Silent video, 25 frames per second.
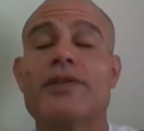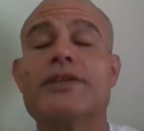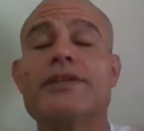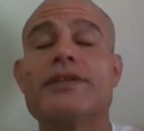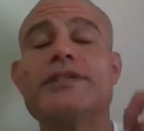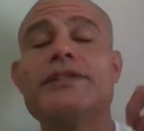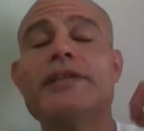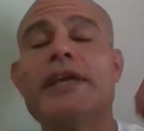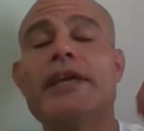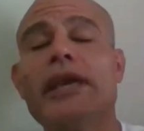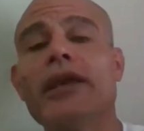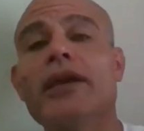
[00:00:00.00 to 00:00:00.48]

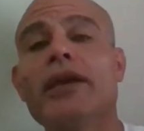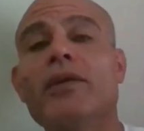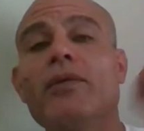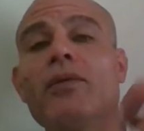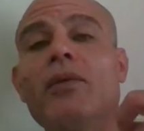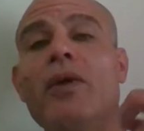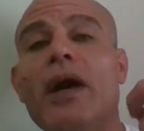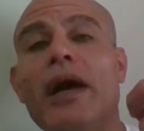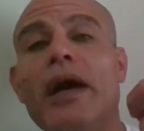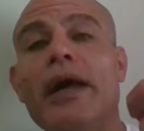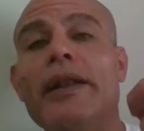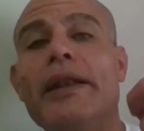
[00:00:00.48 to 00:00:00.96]
The
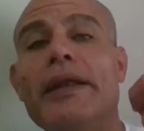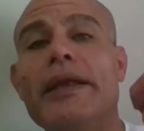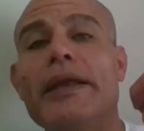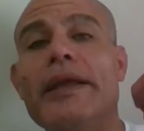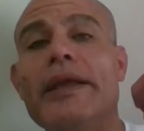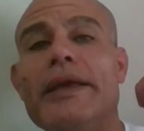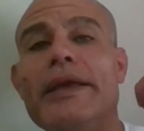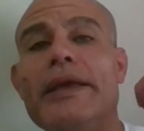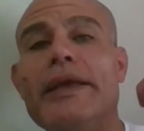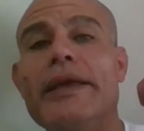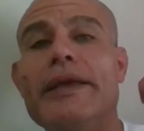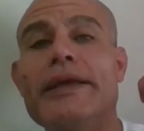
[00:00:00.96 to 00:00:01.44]
second
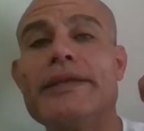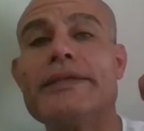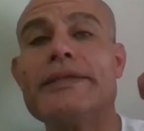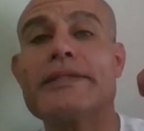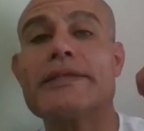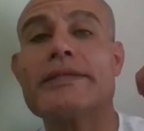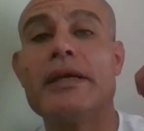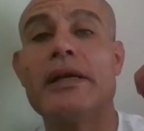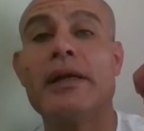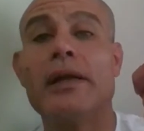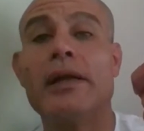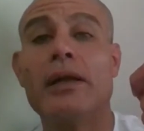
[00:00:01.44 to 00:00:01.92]
one
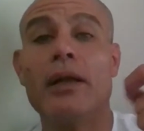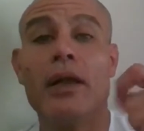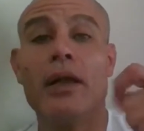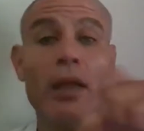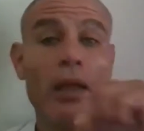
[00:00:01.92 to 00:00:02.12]
is